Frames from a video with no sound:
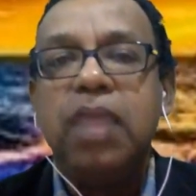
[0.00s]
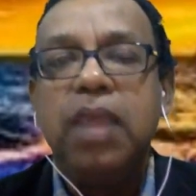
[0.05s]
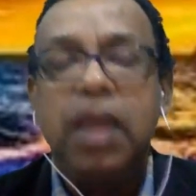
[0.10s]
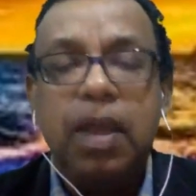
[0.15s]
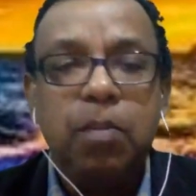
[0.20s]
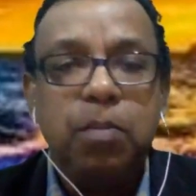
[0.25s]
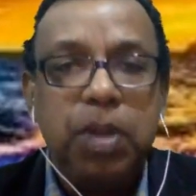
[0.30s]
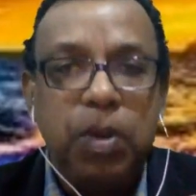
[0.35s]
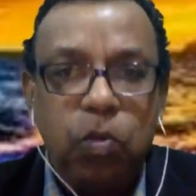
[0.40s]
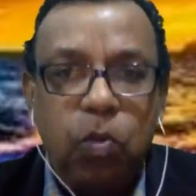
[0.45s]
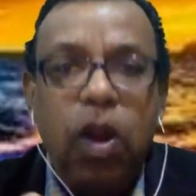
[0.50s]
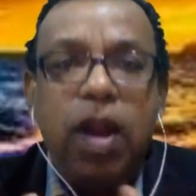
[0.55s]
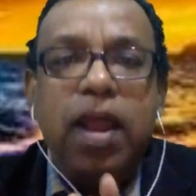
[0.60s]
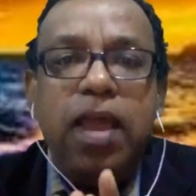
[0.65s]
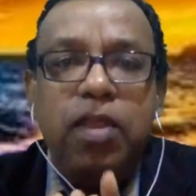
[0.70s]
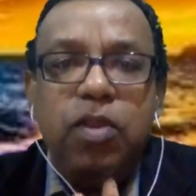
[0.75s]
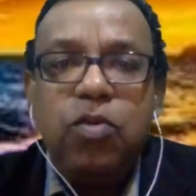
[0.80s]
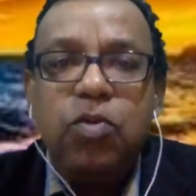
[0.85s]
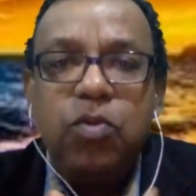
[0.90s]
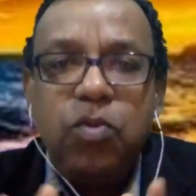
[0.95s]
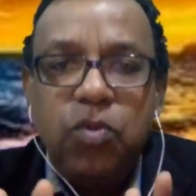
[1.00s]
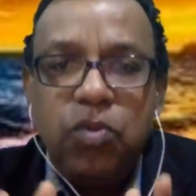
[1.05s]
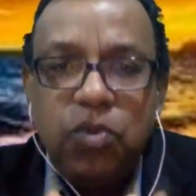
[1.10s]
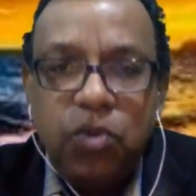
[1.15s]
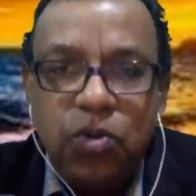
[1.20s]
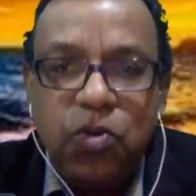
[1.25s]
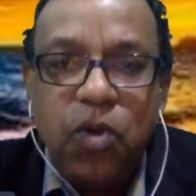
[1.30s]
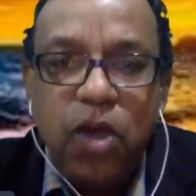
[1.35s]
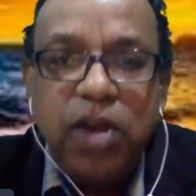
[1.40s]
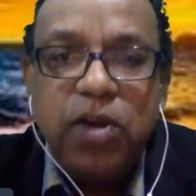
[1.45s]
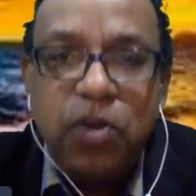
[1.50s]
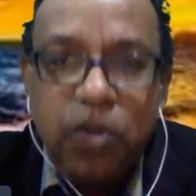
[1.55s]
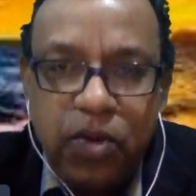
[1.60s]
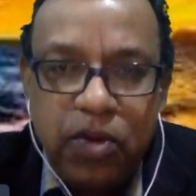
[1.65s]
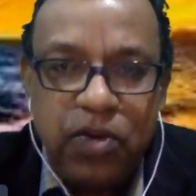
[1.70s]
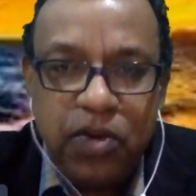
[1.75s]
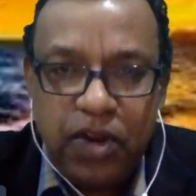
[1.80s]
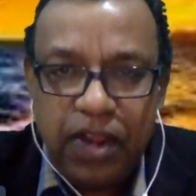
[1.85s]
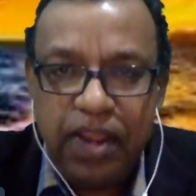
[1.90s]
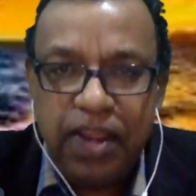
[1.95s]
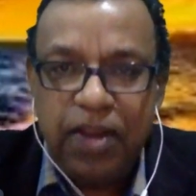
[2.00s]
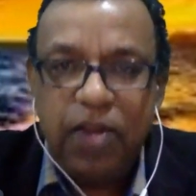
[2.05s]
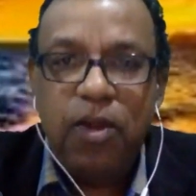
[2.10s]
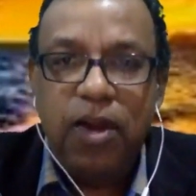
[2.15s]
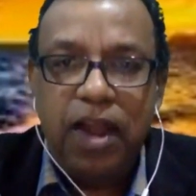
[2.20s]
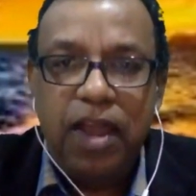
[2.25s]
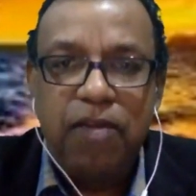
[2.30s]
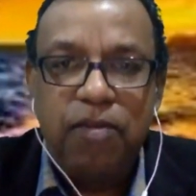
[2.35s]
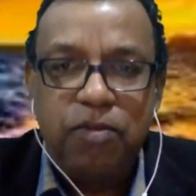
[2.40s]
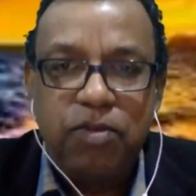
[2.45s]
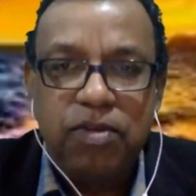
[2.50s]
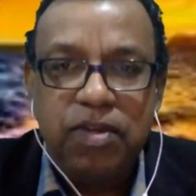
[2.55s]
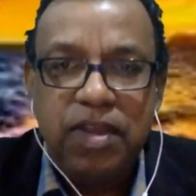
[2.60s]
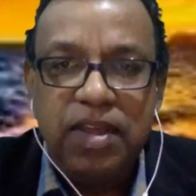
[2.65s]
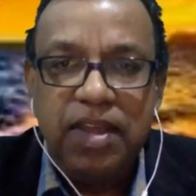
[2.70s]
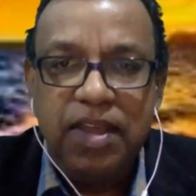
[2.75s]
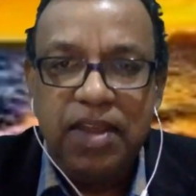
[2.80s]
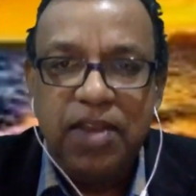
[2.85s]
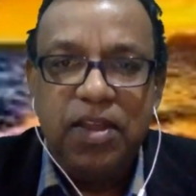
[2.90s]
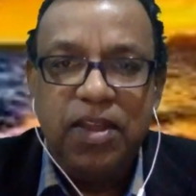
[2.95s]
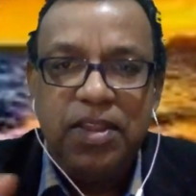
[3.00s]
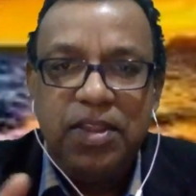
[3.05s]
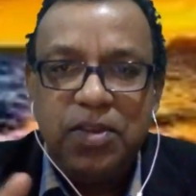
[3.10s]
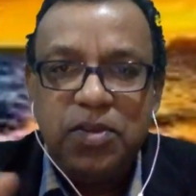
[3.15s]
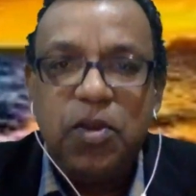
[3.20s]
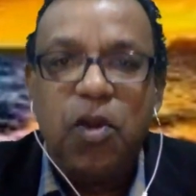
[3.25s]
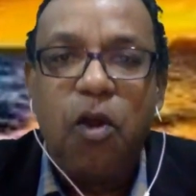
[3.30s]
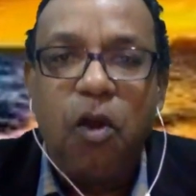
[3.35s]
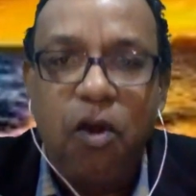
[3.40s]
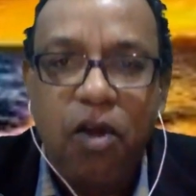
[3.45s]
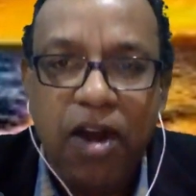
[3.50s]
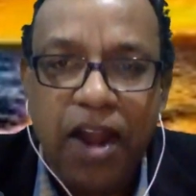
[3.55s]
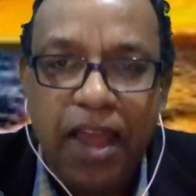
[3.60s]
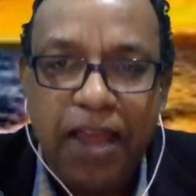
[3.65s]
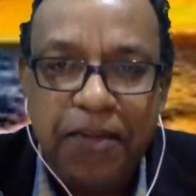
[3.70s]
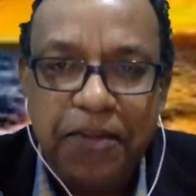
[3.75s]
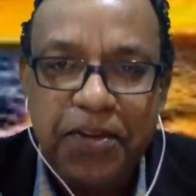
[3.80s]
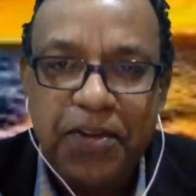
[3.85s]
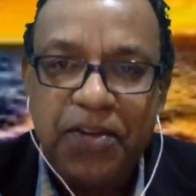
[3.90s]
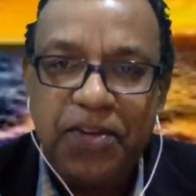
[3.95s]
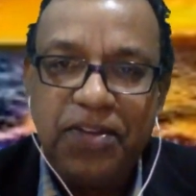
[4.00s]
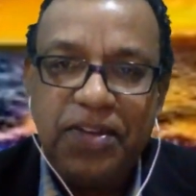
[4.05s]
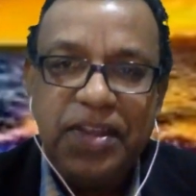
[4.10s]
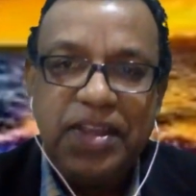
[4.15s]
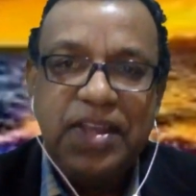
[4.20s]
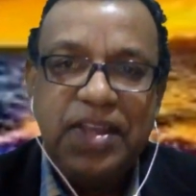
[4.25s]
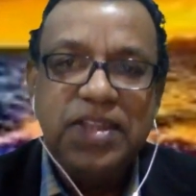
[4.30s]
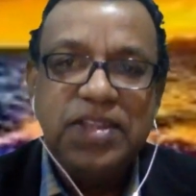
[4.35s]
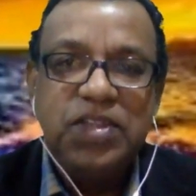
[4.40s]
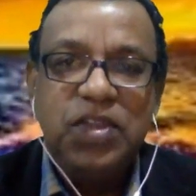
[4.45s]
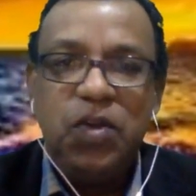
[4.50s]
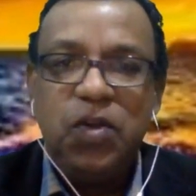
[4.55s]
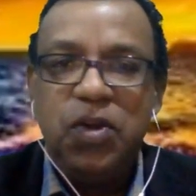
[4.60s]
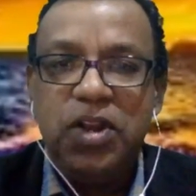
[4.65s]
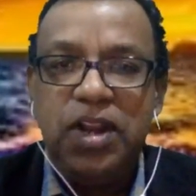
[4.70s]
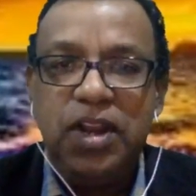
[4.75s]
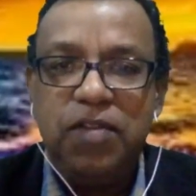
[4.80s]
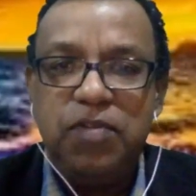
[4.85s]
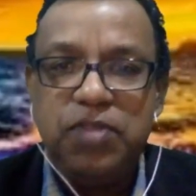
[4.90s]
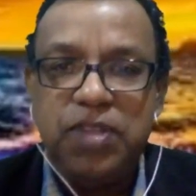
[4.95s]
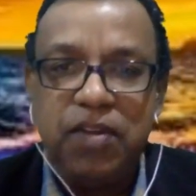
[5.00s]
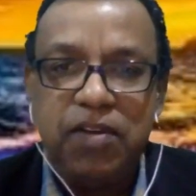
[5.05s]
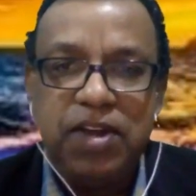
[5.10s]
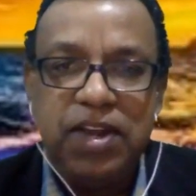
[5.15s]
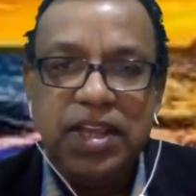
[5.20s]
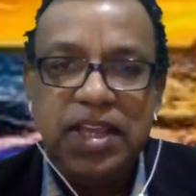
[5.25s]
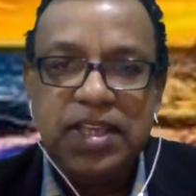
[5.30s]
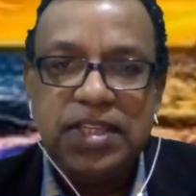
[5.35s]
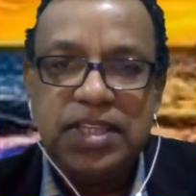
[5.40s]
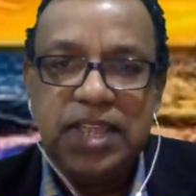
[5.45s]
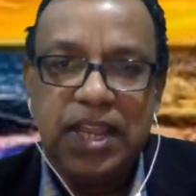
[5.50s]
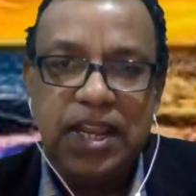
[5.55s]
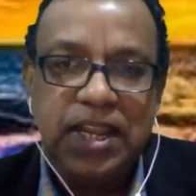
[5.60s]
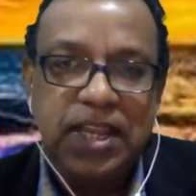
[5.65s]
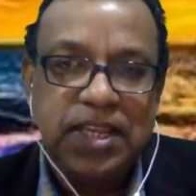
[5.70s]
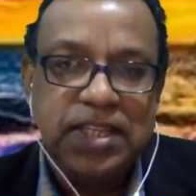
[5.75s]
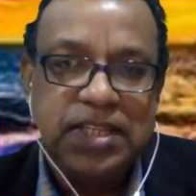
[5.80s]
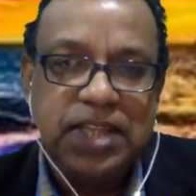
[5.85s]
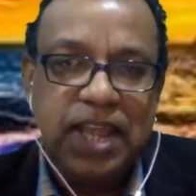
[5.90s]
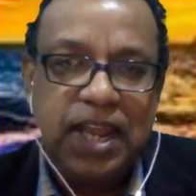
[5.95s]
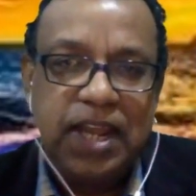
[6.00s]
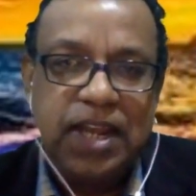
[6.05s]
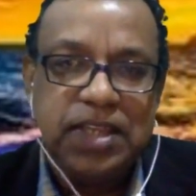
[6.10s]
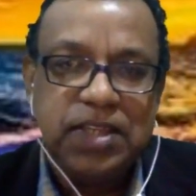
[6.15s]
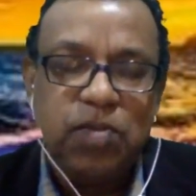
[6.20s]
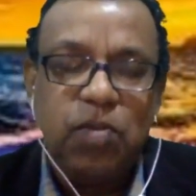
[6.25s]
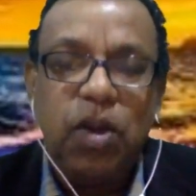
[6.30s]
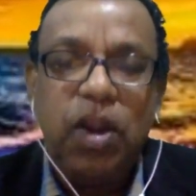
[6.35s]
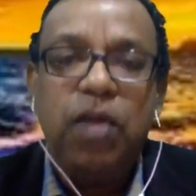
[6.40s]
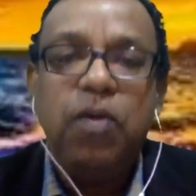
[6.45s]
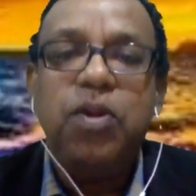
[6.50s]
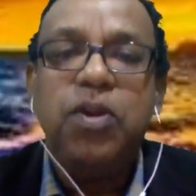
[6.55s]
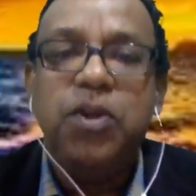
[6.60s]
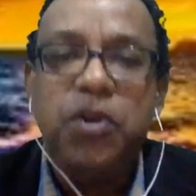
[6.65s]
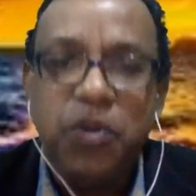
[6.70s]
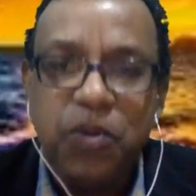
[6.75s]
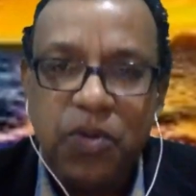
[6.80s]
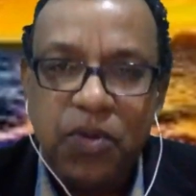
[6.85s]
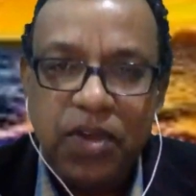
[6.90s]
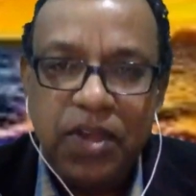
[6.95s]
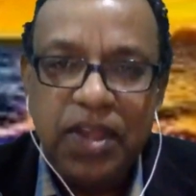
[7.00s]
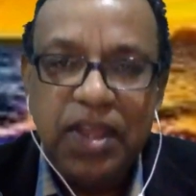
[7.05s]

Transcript: uh, but what are you going to do during in your life you know in this long life you know so you're going to live 70 years 80 years 90 years what are you going to do